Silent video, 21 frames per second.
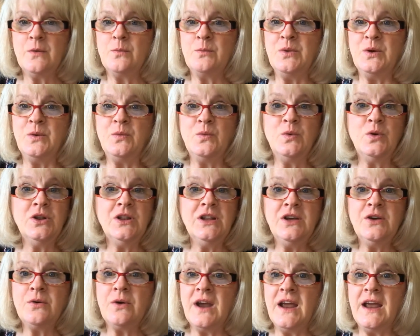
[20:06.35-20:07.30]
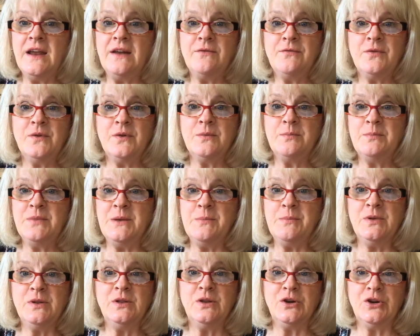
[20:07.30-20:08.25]
be really great for
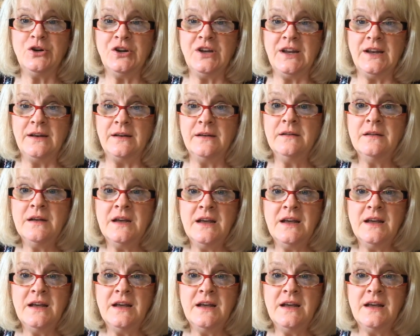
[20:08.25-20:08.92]
people learning.